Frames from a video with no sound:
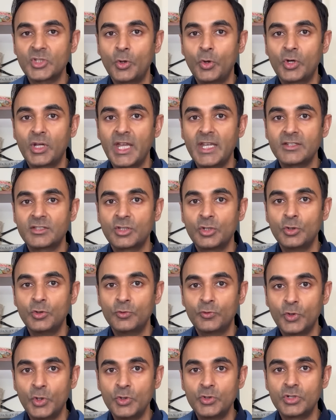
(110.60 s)
or get to
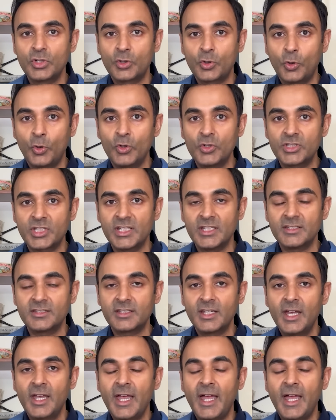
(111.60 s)
root causes,